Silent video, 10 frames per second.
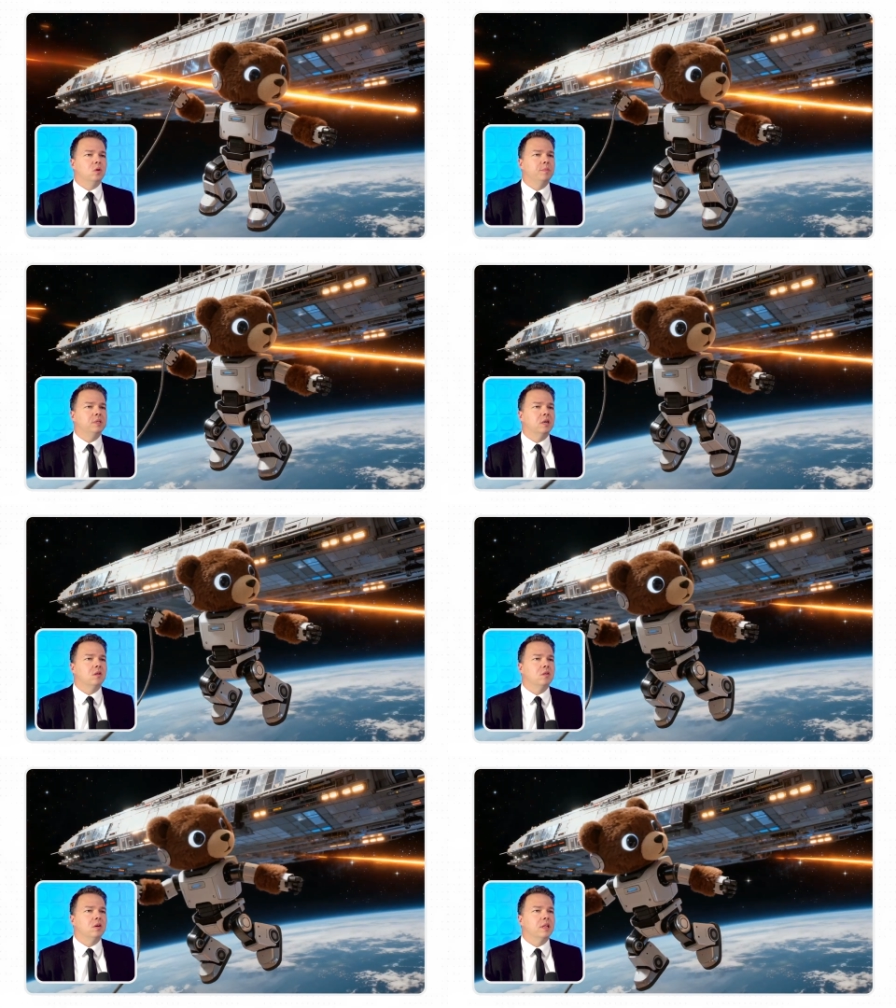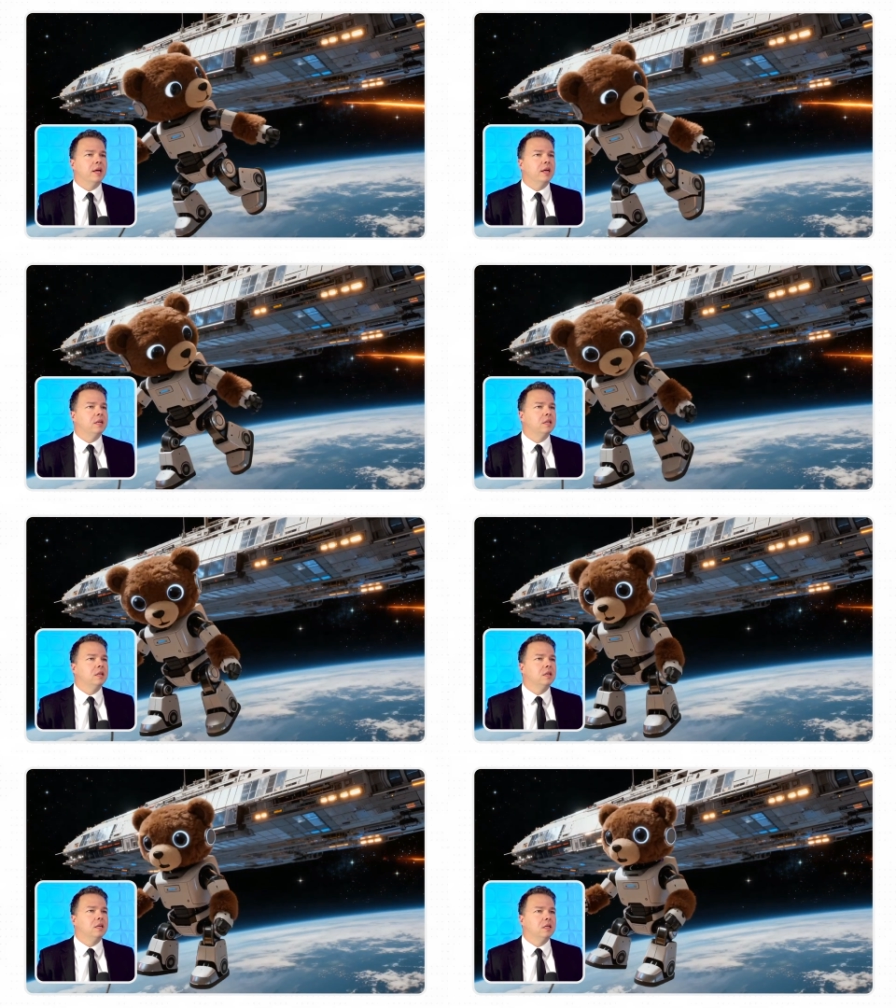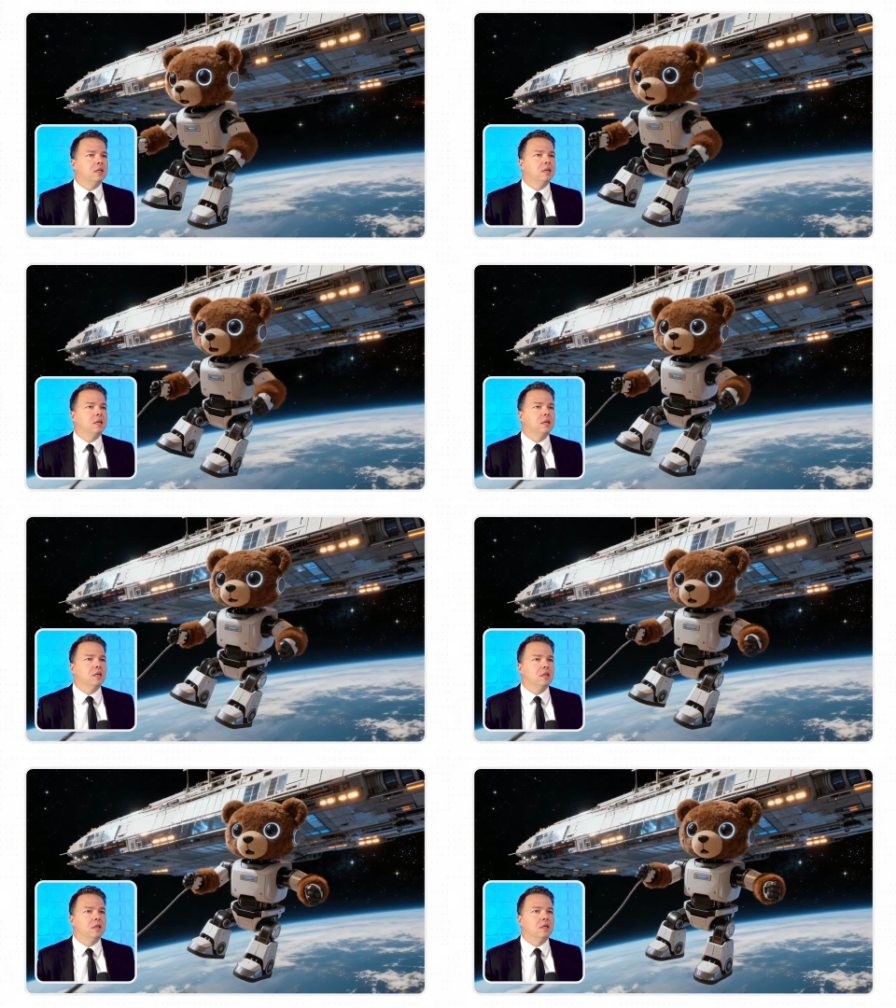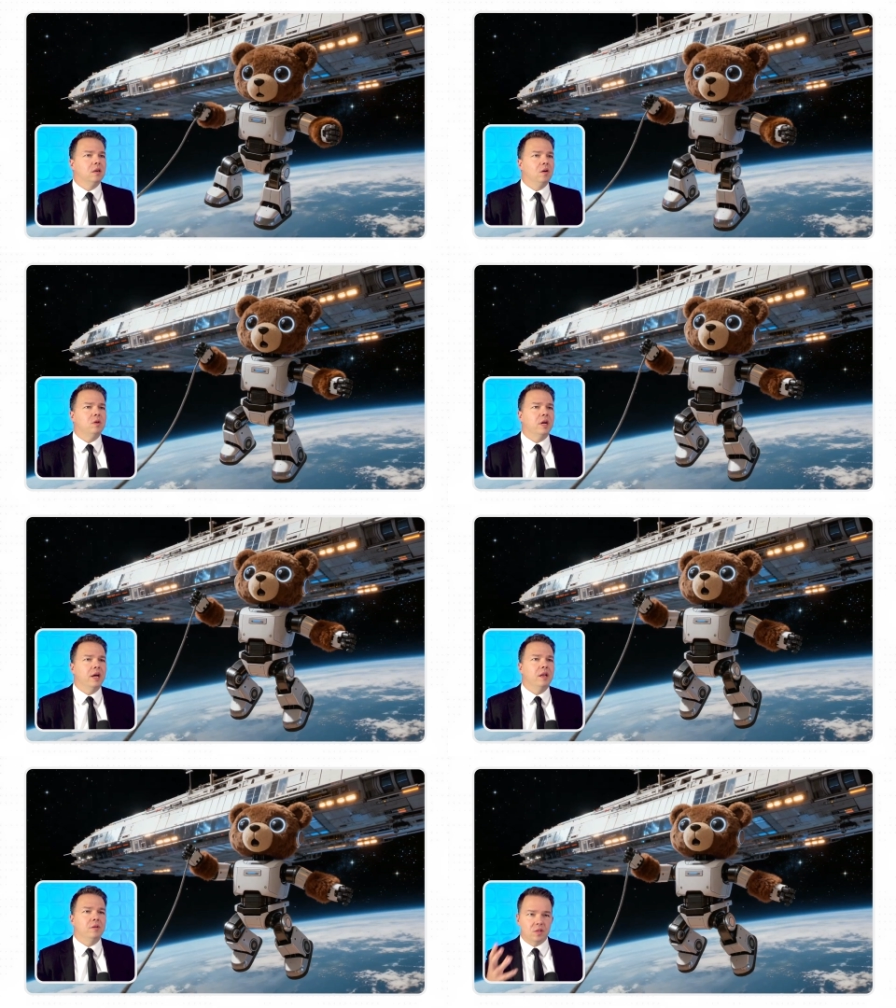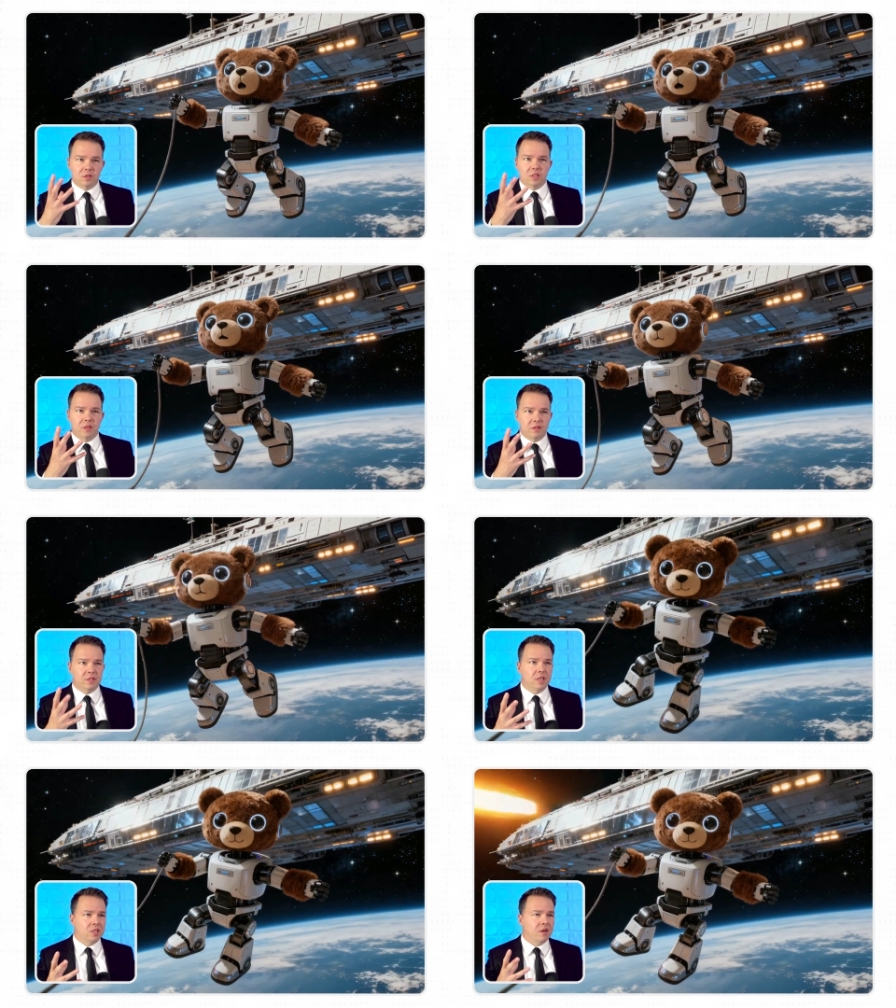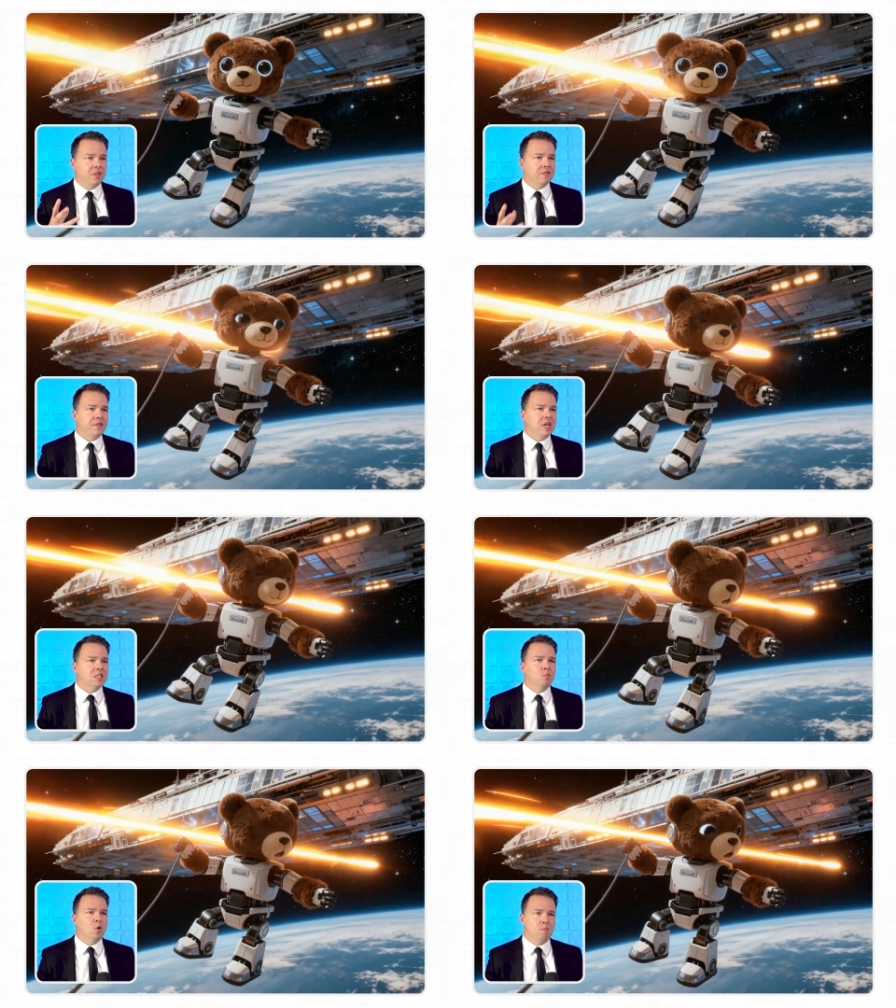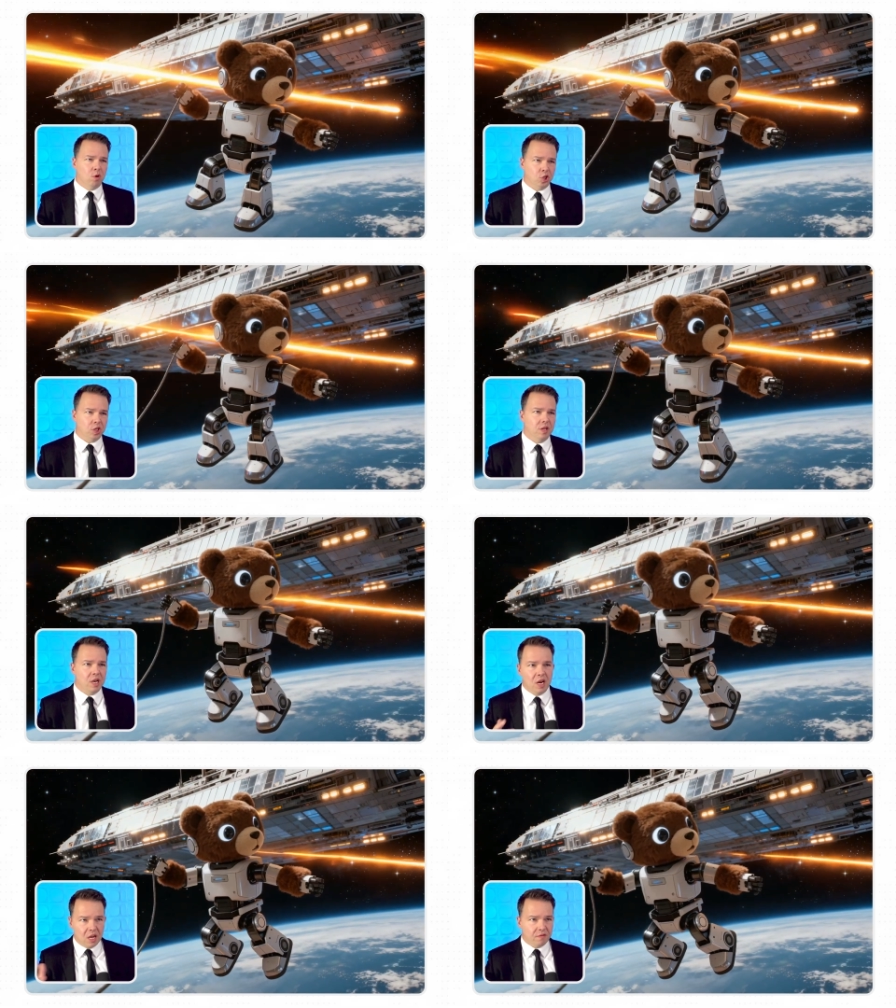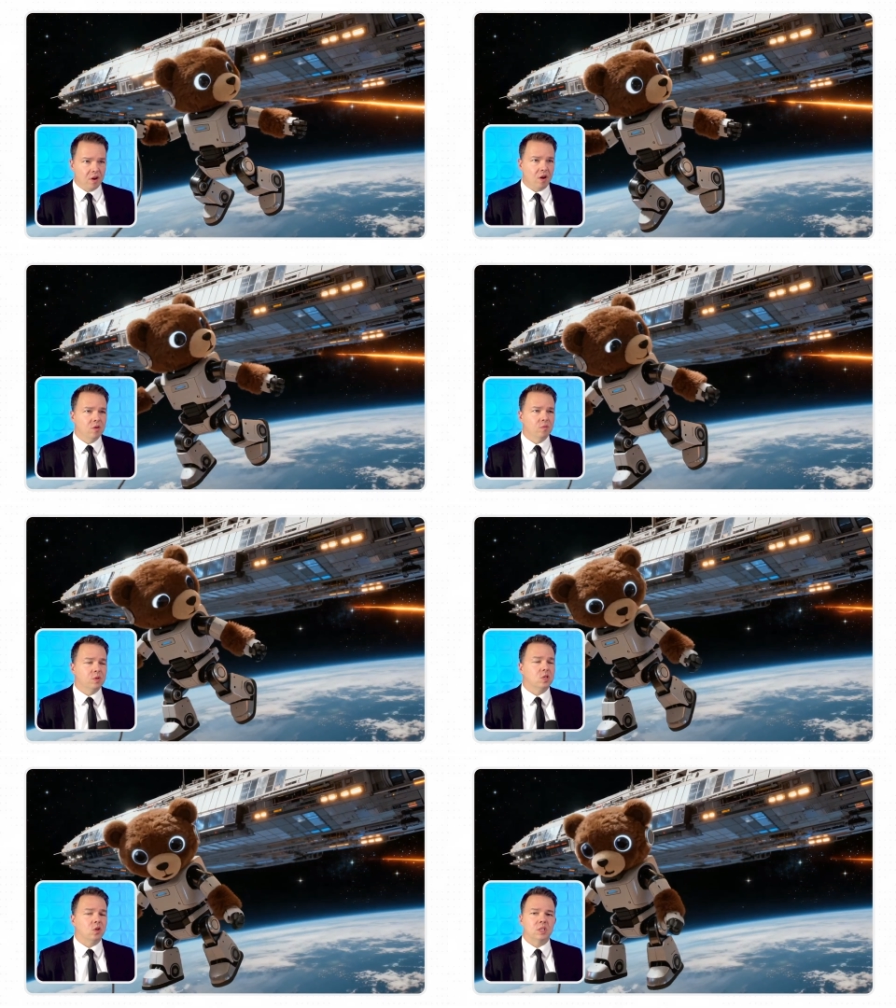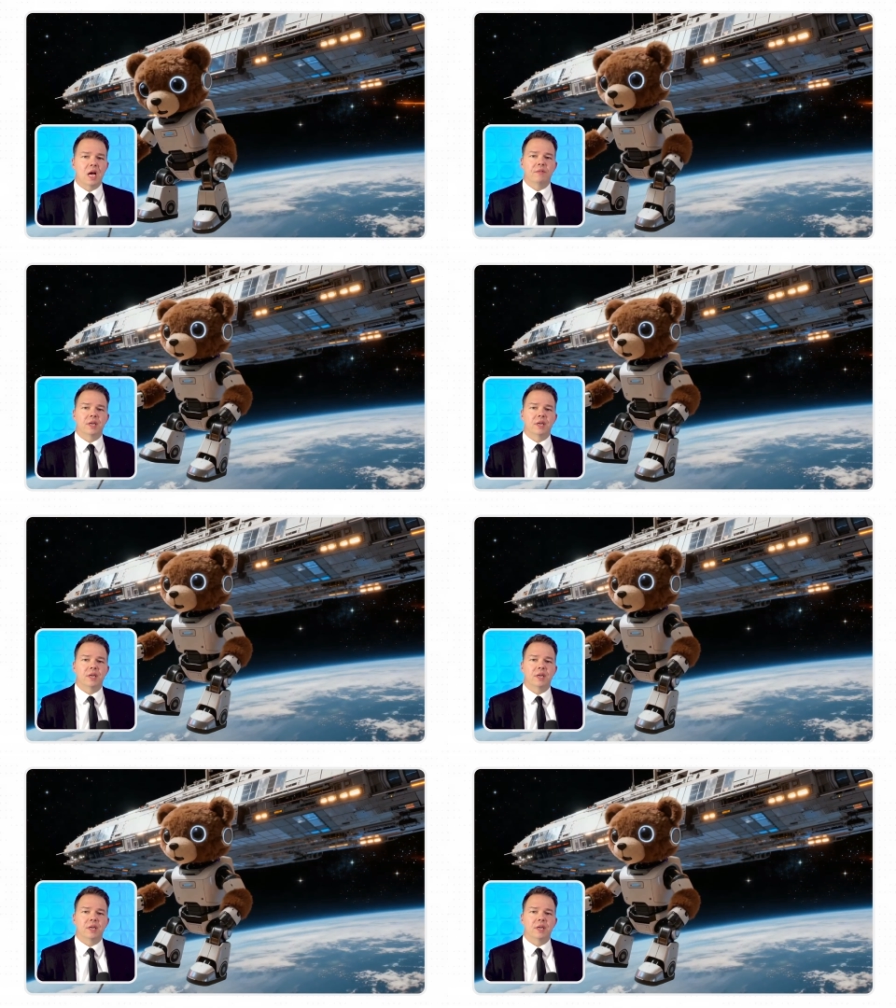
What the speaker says: Let me take another look at that. Okay, and it's given the face more motion than any of our other results have.